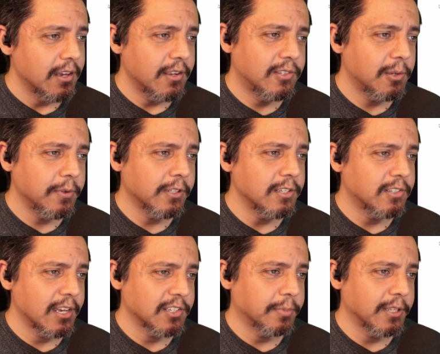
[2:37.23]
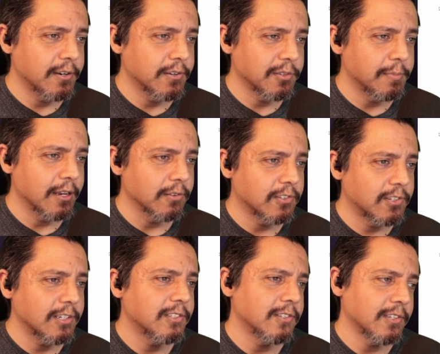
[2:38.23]
it typically takes players about
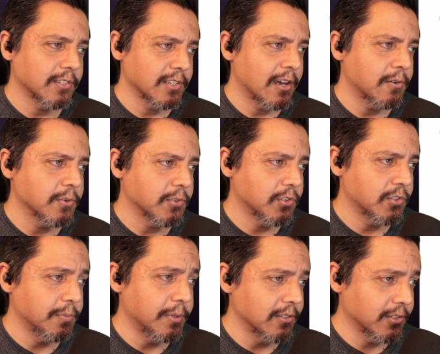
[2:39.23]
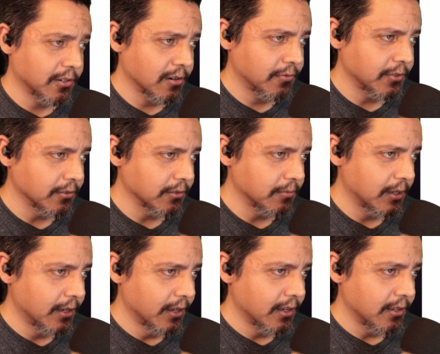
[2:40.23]
66 hours to beat Starfield.
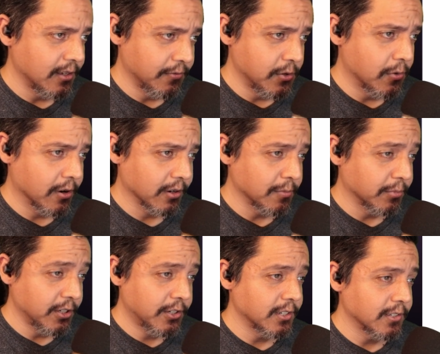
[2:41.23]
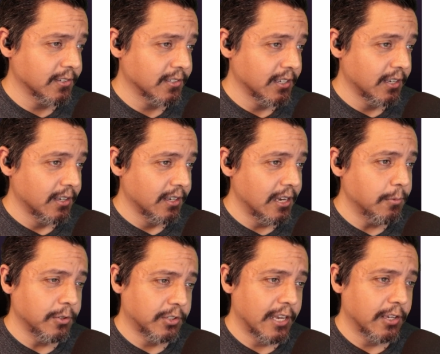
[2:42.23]
If you are a completionist, it
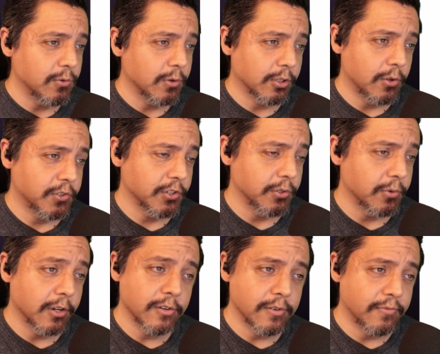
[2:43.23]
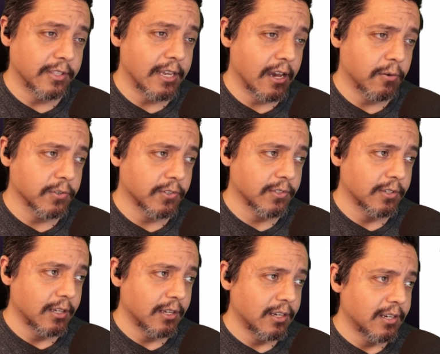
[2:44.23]
will take you closer to 150 hours.
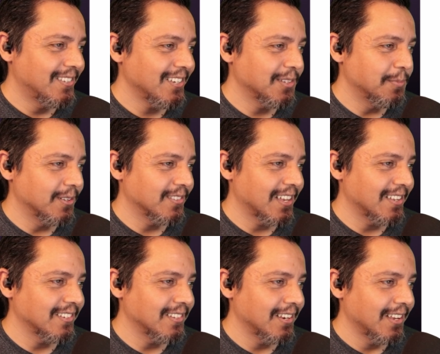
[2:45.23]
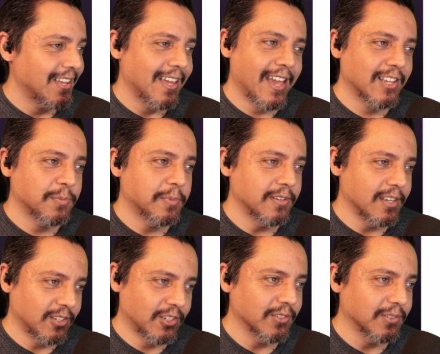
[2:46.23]
6 months has an
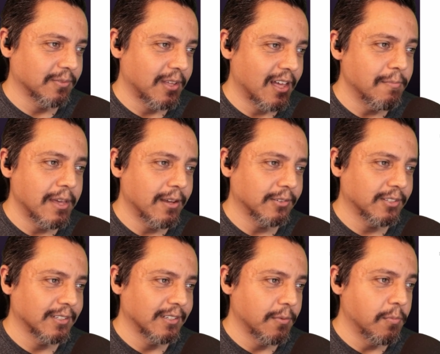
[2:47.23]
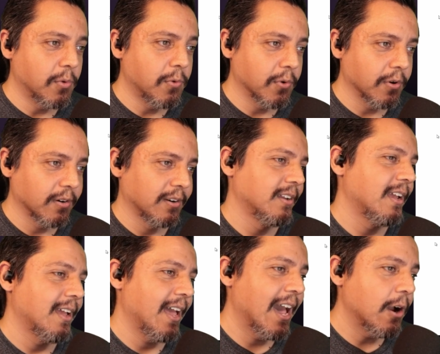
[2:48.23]
exponential amount more
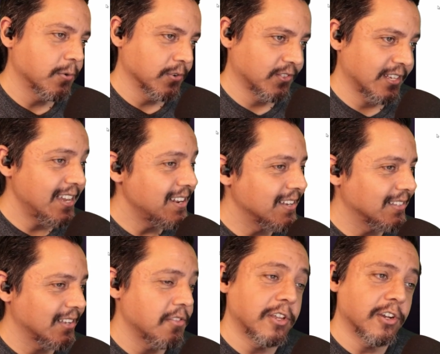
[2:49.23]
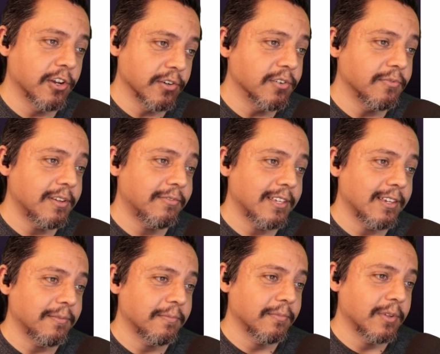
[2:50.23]
hours in it than 150.